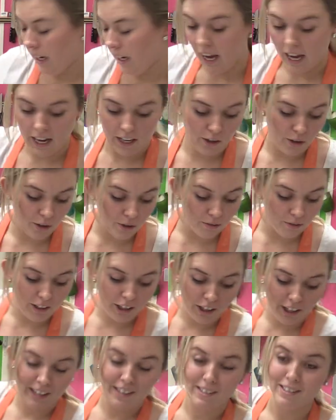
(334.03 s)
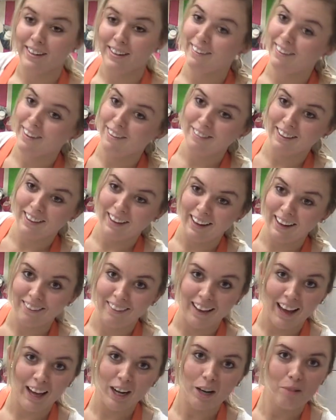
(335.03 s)
And you could very easily leave it like
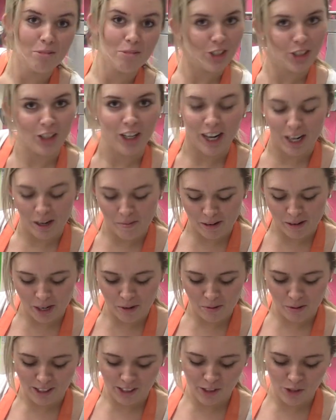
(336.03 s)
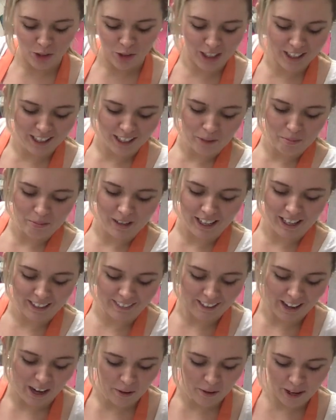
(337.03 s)
that. I'm sure anybody would enjoy a
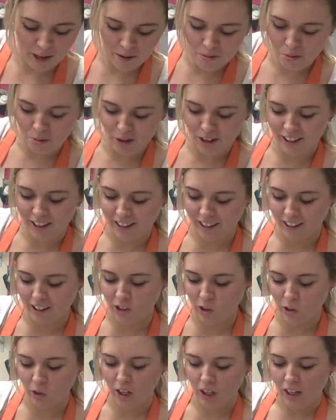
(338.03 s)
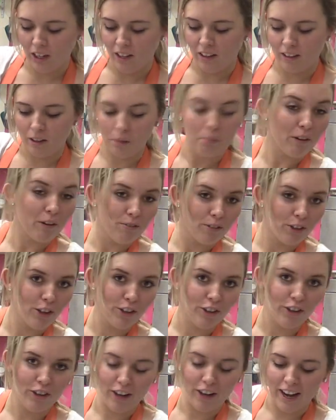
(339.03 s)
cupcake that way, but we're gonna go a little bit
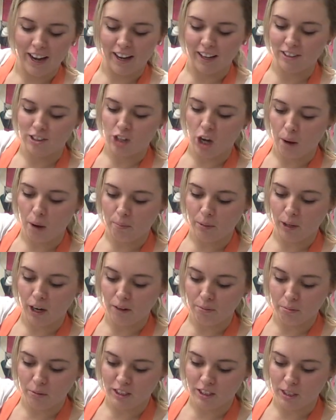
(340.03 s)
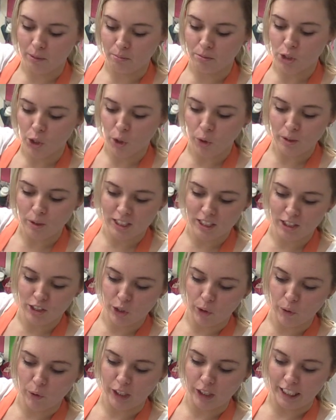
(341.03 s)
further and top it off with some toasted
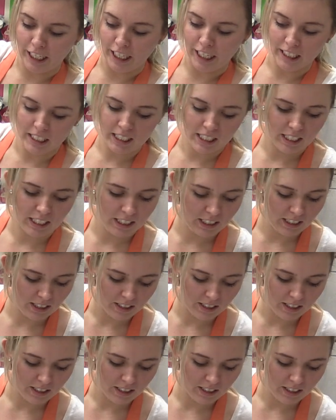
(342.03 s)
coconut.